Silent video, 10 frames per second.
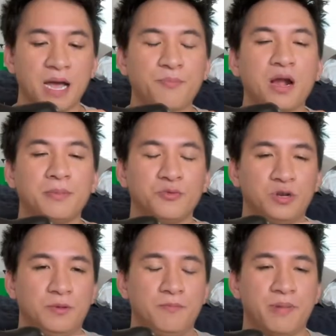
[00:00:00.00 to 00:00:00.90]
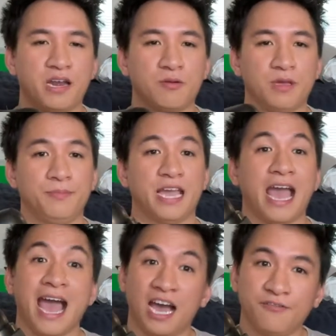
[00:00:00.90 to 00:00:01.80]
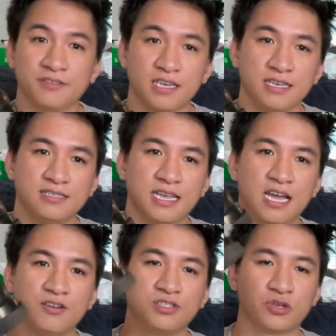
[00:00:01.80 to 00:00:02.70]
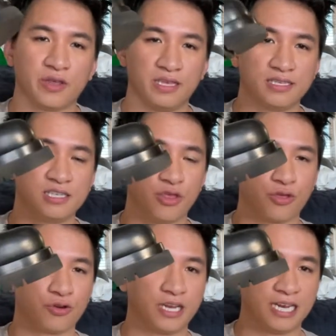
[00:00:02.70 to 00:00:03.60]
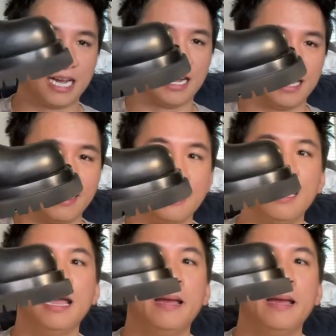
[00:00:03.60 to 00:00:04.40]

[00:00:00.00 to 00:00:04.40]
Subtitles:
probably would have been better maybe a half size down. So this is a 39.